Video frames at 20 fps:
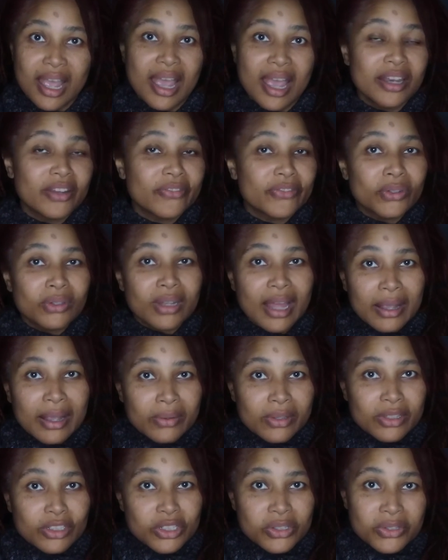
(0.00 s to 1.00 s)
And if you like
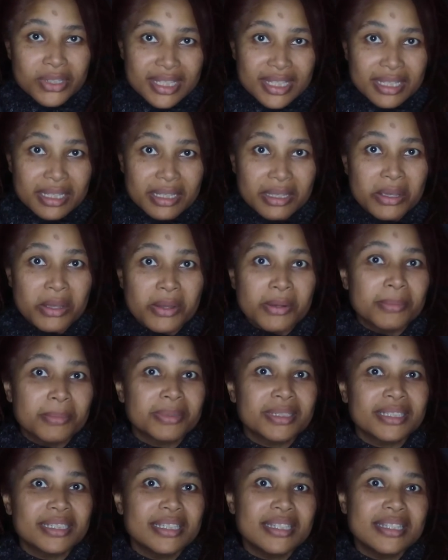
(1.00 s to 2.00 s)
what you see,
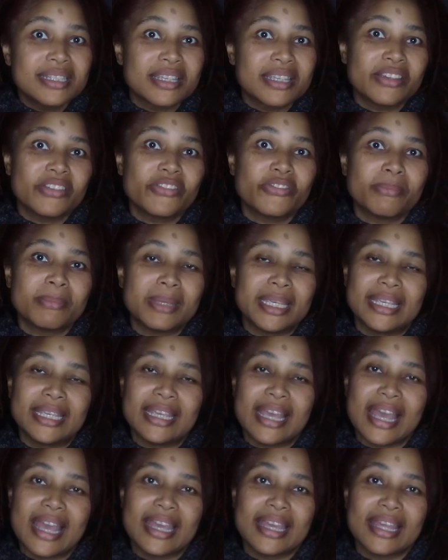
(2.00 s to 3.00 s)
please give
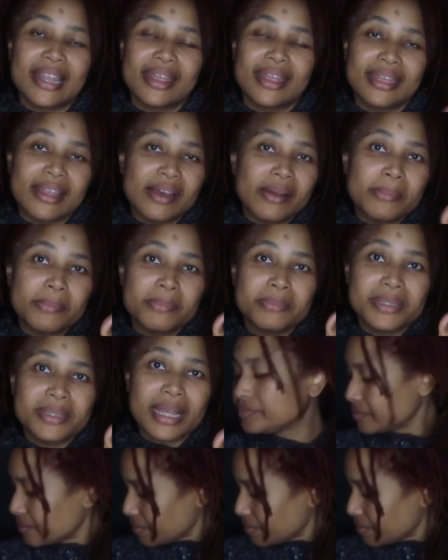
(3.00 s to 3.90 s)
me a thumbs.